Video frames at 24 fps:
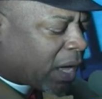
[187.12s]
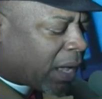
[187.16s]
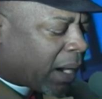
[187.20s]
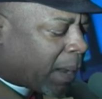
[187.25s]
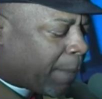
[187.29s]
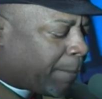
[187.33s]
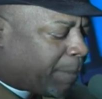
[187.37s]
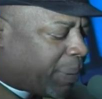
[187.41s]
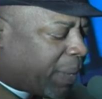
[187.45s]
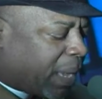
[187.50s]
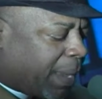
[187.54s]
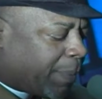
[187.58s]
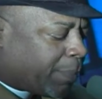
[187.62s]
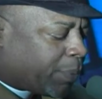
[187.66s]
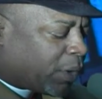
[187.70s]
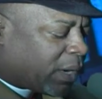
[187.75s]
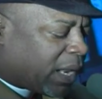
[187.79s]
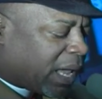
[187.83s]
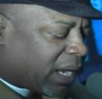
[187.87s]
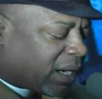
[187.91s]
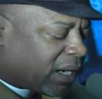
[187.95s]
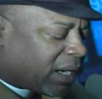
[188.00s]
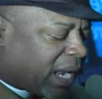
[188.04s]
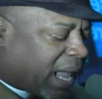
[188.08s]
are the people
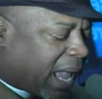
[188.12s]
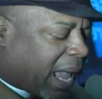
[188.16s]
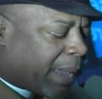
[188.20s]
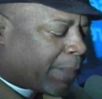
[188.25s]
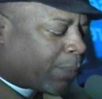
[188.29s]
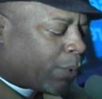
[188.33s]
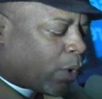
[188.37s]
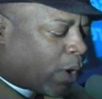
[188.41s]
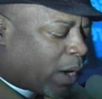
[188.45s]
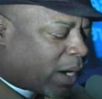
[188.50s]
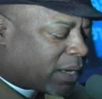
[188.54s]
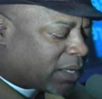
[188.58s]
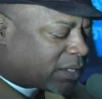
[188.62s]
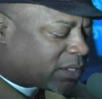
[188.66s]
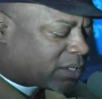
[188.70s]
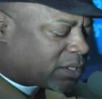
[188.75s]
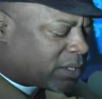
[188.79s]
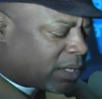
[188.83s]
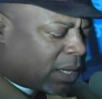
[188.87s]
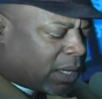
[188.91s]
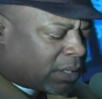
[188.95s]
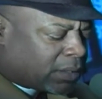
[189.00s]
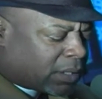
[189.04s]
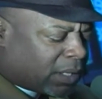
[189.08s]
that enable
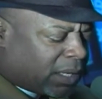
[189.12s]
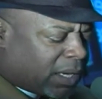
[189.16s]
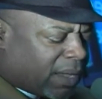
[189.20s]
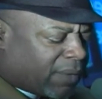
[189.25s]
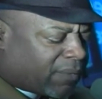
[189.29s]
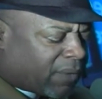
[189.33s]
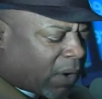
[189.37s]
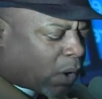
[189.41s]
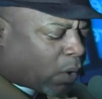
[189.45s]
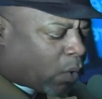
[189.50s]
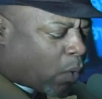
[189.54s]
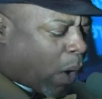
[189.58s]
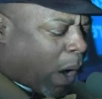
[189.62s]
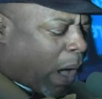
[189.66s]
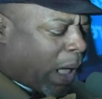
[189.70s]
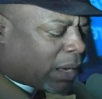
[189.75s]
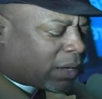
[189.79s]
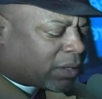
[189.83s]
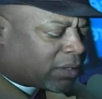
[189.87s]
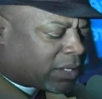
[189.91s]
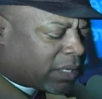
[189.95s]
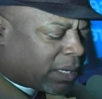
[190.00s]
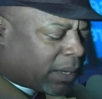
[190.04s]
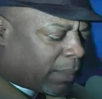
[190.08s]
us to live a
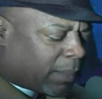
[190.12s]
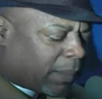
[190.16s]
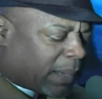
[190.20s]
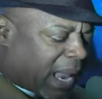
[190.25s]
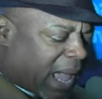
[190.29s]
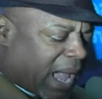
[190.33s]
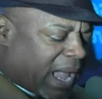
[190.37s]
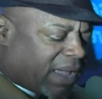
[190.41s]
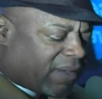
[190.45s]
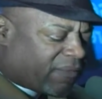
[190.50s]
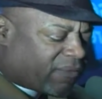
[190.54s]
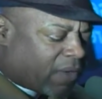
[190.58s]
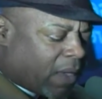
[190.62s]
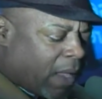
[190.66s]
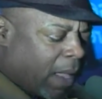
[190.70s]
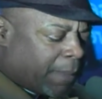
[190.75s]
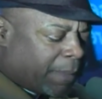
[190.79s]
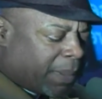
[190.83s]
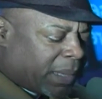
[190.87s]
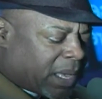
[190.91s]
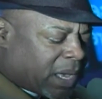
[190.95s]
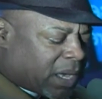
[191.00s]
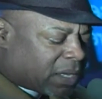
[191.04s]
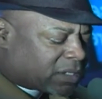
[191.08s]
quality of life,
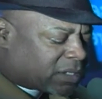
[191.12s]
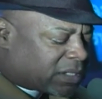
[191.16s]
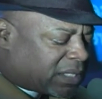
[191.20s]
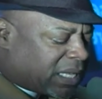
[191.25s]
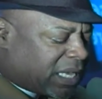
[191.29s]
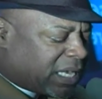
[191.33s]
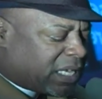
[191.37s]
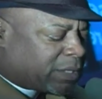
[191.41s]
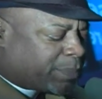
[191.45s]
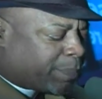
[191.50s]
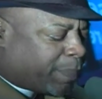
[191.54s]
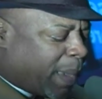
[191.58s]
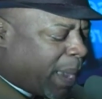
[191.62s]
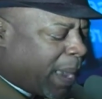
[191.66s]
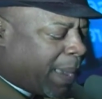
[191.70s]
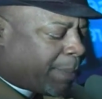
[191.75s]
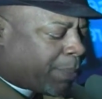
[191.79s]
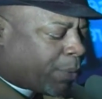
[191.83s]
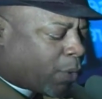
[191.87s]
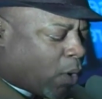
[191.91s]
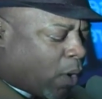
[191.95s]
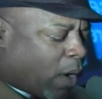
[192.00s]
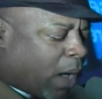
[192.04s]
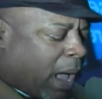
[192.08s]
because these
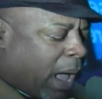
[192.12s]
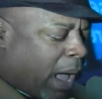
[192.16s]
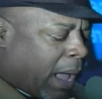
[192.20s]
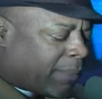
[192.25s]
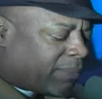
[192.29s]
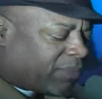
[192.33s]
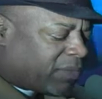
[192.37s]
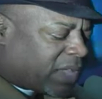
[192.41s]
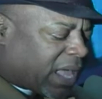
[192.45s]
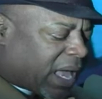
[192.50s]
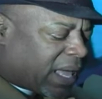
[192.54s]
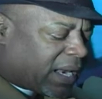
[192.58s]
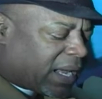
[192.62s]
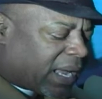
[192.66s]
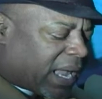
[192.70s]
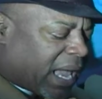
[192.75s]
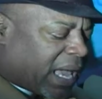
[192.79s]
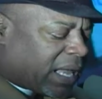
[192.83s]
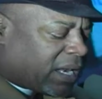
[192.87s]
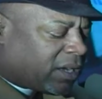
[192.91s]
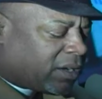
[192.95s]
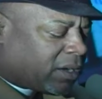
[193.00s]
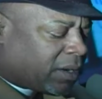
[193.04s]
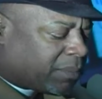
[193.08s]
people have
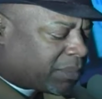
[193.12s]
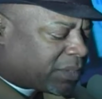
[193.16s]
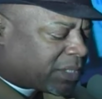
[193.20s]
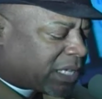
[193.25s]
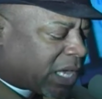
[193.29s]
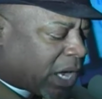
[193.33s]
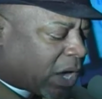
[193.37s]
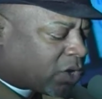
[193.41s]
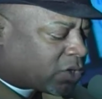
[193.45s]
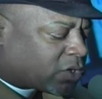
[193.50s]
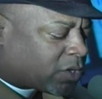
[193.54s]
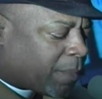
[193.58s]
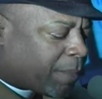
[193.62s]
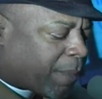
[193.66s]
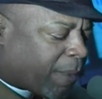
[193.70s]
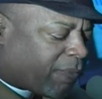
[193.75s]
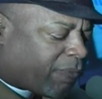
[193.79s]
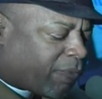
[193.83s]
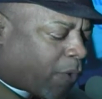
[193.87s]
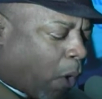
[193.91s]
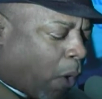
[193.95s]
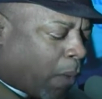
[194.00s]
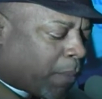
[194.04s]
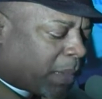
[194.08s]
dedicated themselves to
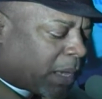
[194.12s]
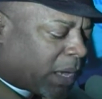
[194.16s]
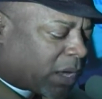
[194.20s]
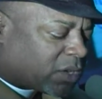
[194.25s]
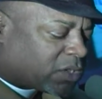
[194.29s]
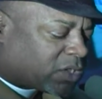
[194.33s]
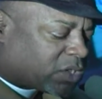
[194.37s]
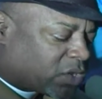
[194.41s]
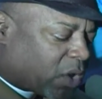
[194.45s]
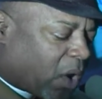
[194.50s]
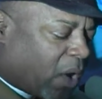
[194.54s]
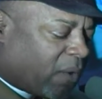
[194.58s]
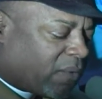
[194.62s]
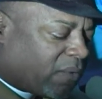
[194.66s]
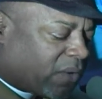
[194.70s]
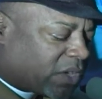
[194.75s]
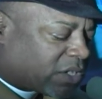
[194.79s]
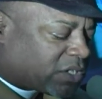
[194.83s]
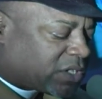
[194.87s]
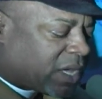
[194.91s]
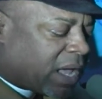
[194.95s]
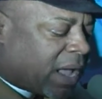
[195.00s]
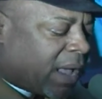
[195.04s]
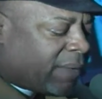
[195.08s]
performing a
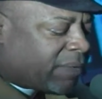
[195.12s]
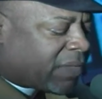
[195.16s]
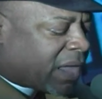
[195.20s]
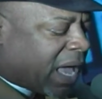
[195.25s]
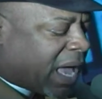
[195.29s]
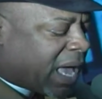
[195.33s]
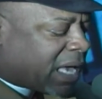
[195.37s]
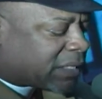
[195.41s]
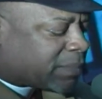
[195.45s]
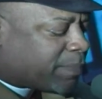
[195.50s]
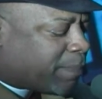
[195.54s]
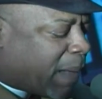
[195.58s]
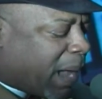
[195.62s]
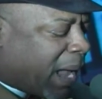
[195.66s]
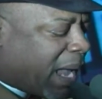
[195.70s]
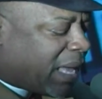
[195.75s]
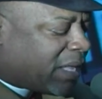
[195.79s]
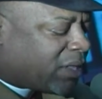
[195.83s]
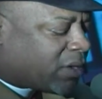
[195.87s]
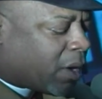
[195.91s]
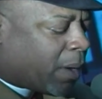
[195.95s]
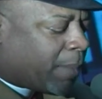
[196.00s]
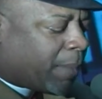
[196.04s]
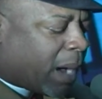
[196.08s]
service that has
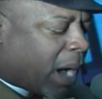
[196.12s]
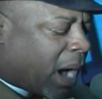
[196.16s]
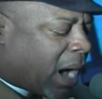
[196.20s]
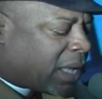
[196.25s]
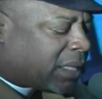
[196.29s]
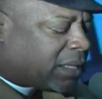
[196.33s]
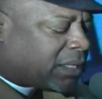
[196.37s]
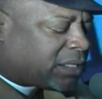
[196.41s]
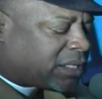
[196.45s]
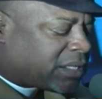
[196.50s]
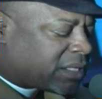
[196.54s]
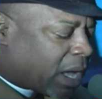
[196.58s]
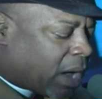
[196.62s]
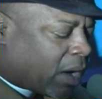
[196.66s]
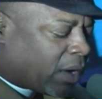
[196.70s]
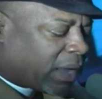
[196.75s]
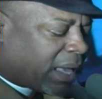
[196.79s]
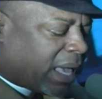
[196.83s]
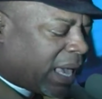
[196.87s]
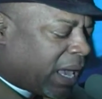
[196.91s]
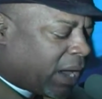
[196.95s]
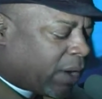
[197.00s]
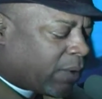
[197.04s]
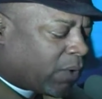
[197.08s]
made them unsung
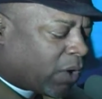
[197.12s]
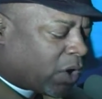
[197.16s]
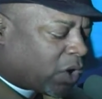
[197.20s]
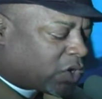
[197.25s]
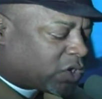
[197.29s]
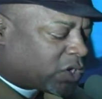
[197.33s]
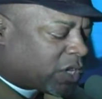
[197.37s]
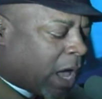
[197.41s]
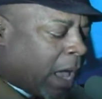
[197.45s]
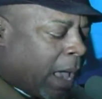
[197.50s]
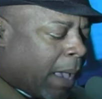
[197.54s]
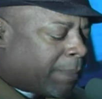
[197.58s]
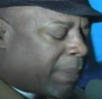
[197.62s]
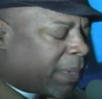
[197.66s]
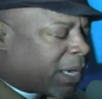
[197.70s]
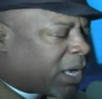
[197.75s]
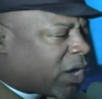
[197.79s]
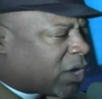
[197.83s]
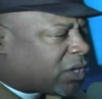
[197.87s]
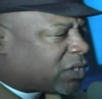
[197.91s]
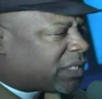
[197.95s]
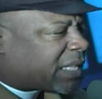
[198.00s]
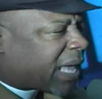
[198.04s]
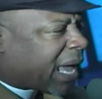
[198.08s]
heroes,
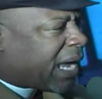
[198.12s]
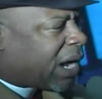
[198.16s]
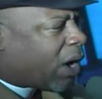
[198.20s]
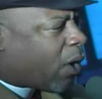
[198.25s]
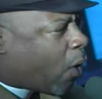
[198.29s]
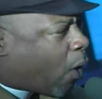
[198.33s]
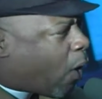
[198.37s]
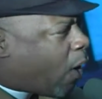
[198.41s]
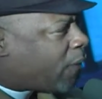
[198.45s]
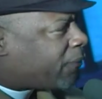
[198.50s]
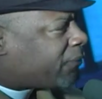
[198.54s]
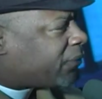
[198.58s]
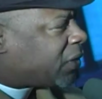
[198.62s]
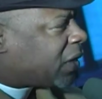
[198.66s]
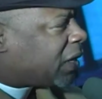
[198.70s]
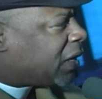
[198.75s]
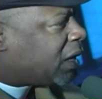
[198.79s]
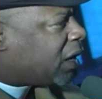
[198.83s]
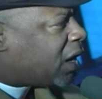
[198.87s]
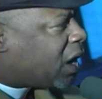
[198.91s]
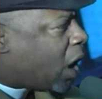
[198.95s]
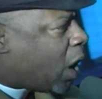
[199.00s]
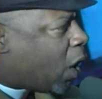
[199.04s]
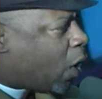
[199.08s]
because they
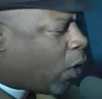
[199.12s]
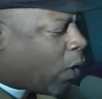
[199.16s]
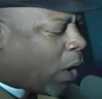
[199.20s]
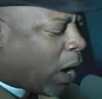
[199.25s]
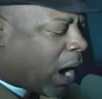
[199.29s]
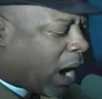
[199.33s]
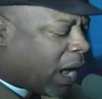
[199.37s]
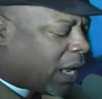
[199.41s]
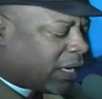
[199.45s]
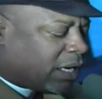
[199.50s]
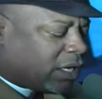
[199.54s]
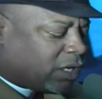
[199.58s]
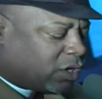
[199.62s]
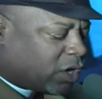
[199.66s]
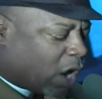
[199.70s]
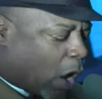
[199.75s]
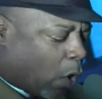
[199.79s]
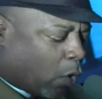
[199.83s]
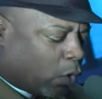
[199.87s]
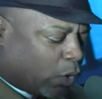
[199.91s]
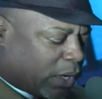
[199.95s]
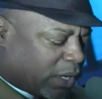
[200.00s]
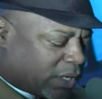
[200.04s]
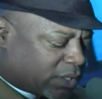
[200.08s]
often go
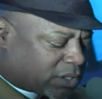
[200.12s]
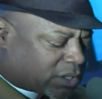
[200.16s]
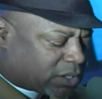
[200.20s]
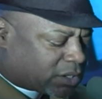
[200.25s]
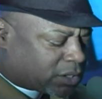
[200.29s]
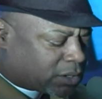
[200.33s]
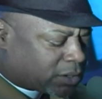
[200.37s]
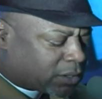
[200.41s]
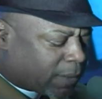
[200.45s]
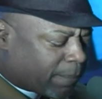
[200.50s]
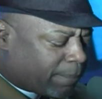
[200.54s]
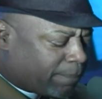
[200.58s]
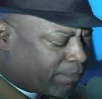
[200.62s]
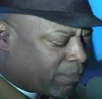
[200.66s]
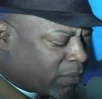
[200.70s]
unnoticed.